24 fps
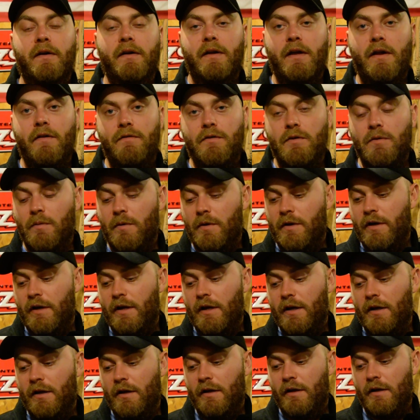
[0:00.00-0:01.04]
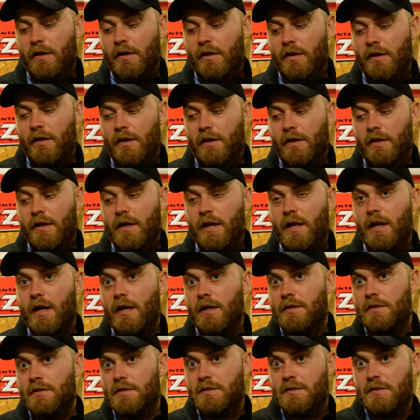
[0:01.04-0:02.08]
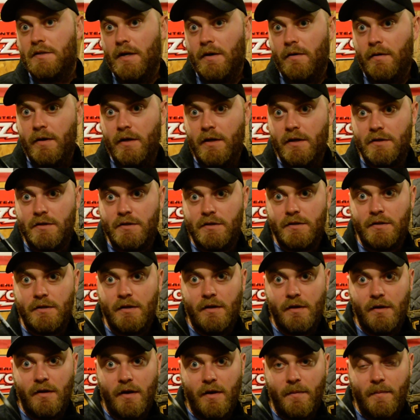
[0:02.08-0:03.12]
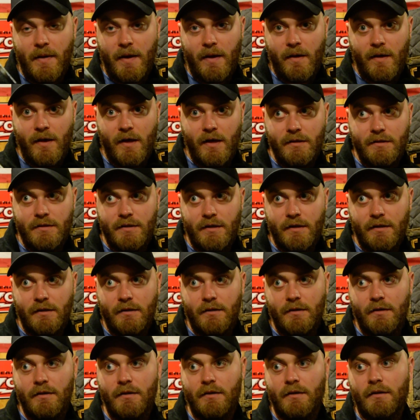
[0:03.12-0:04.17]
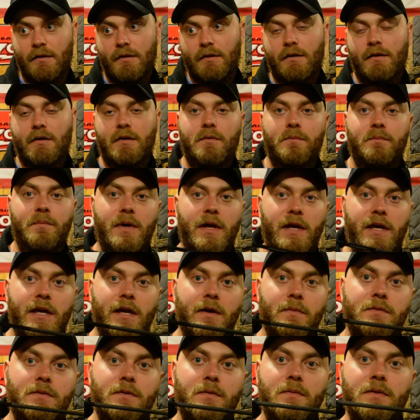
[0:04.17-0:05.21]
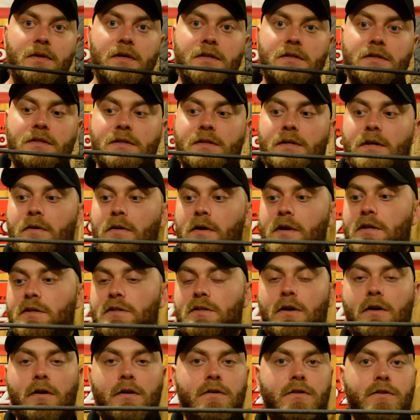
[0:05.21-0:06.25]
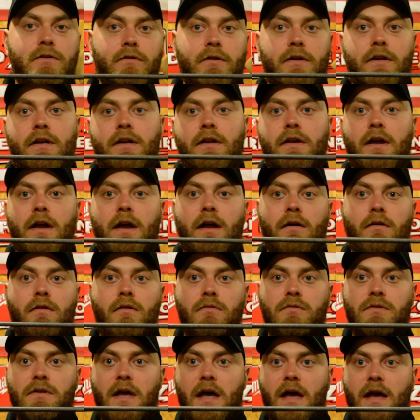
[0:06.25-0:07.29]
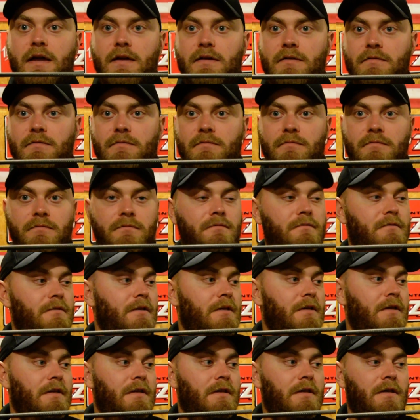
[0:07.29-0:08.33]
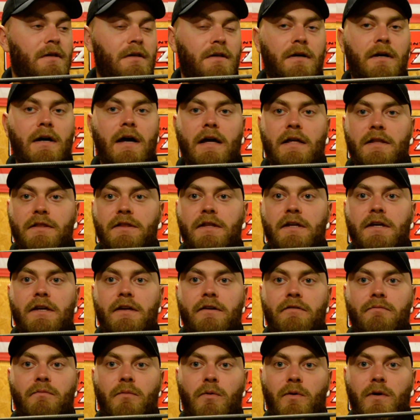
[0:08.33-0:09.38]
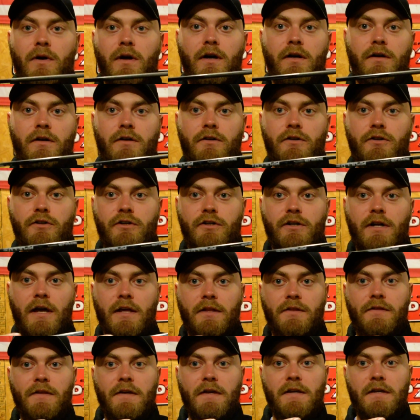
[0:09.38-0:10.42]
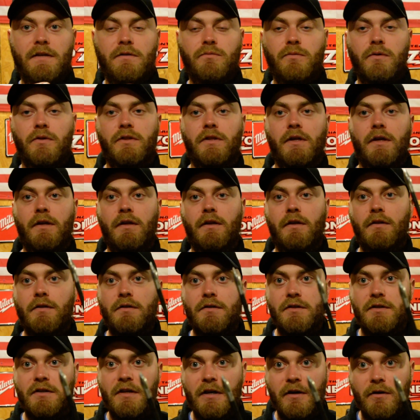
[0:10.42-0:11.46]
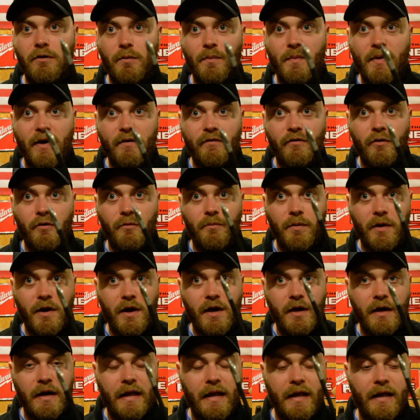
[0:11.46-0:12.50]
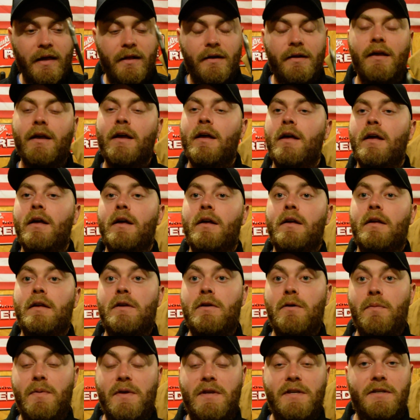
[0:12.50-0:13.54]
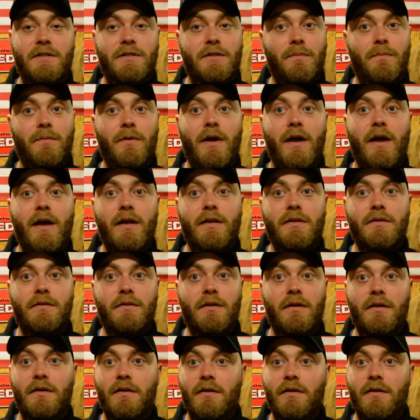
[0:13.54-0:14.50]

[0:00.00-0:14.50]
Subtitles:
If you want to get a serious about hunting, pick you up some of these serious archery arrows. I think if more hunters shot these with a single bevel broadhead, you'll be surprised.